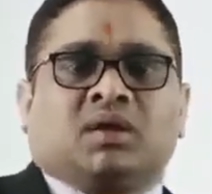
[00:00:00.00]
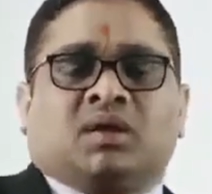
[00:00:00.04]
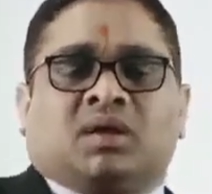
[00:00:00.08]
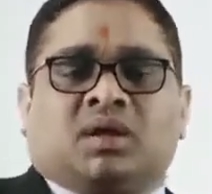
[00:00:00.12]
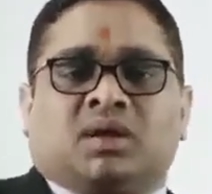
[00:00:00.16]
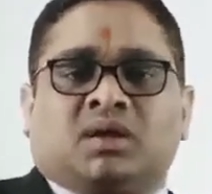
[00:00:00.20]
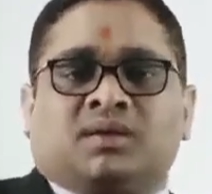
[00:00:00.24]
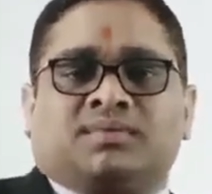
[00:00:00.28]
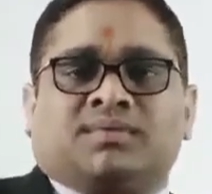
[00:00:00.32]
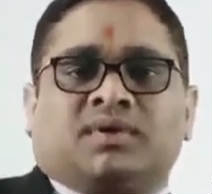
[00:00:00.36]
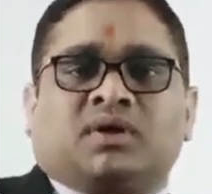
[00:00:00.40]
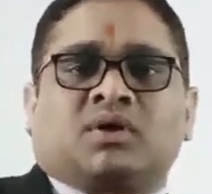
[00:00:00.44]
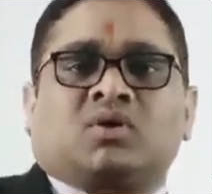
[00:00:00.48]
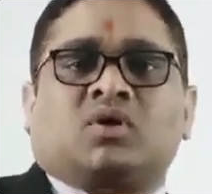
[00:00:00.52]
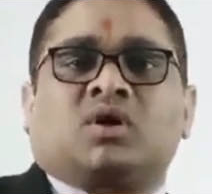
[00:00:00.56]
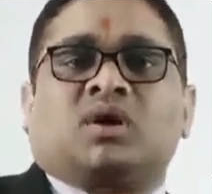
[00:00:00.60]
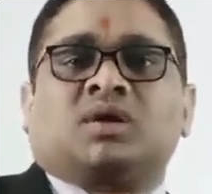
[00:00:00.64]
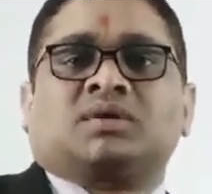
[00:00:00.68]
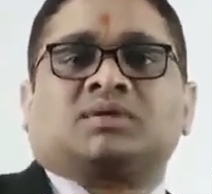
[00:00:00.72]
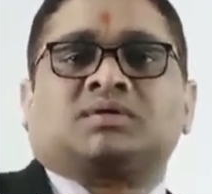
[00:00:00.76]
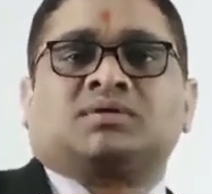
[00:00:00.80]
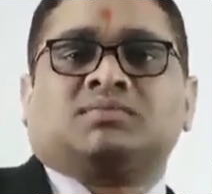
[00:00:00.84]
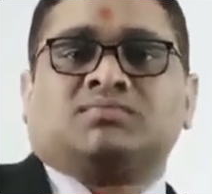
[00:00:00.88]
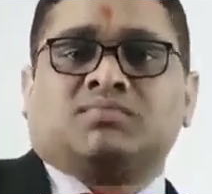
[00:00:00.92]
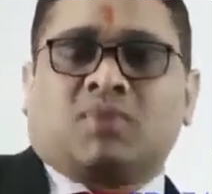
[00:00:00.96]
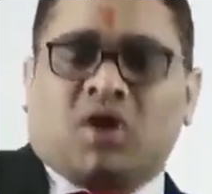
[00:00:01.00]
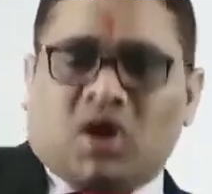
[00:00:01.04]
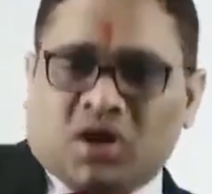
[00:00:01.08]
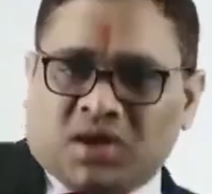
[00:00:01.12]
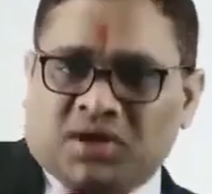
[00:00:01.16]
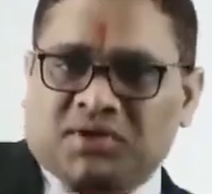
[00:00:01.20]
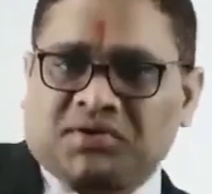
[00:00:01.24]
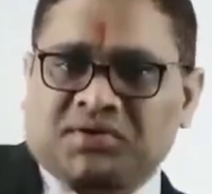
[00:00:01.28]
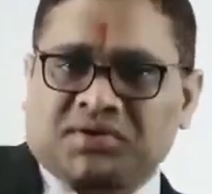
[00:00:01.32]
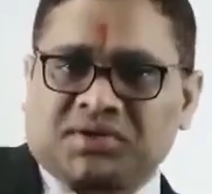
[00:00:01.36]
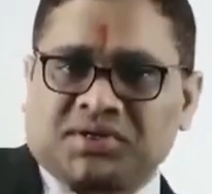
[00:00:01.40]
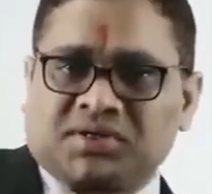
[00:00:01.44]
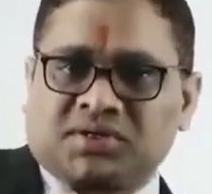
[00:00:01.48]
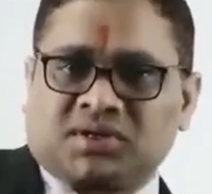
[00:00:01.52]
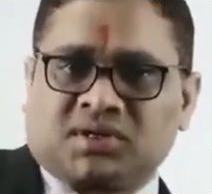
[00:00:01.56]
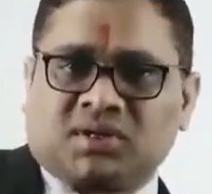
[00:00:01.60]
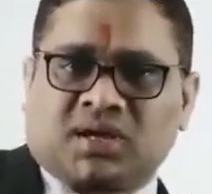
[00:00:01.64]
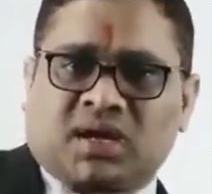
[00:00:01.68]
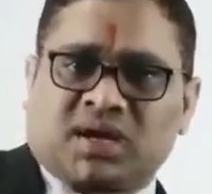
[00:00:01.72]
it will cause malnutrition,